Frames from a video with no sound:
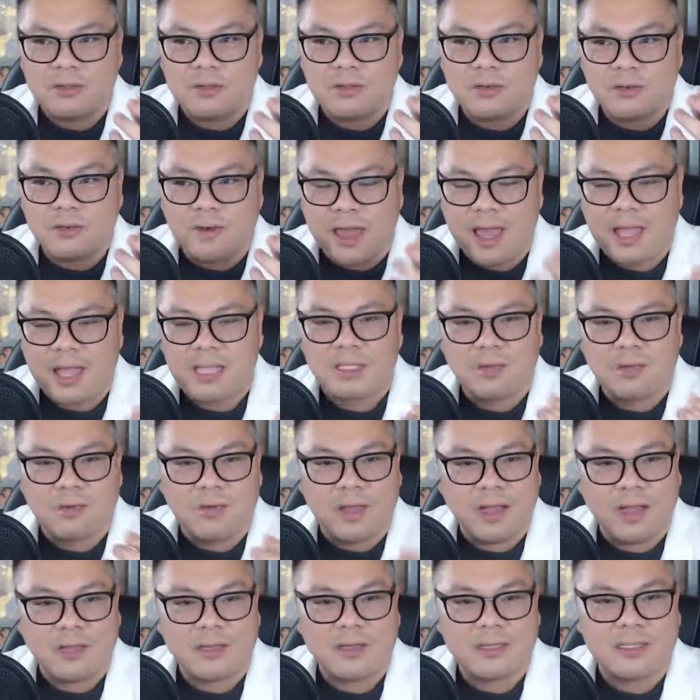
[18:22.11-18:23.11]
to
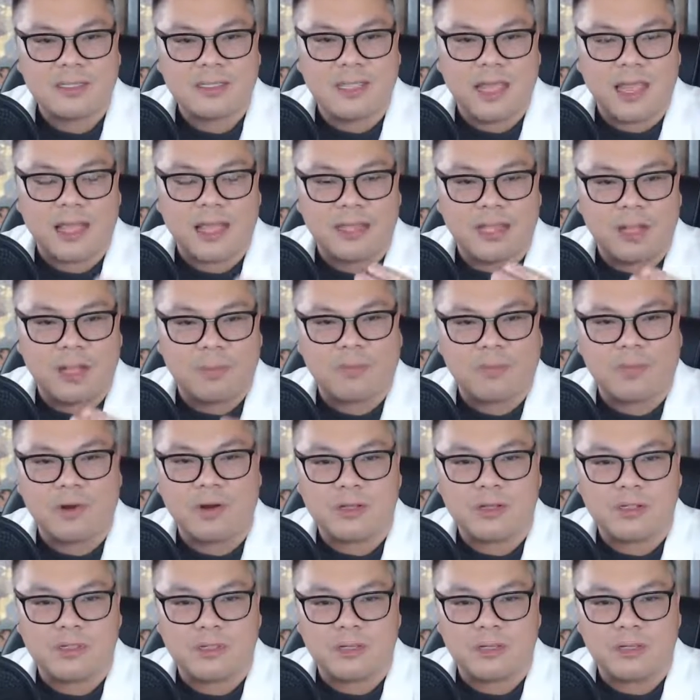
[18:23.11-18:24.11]
actually understand that
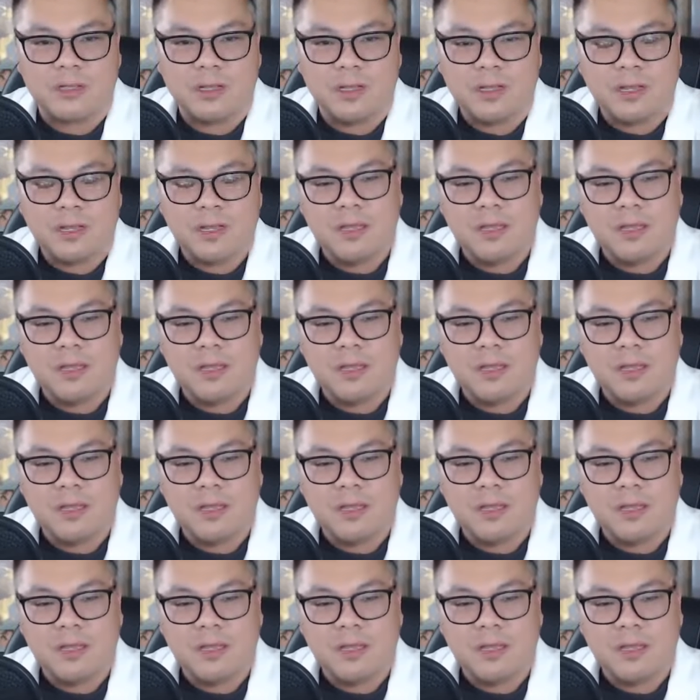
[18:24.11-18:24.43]
person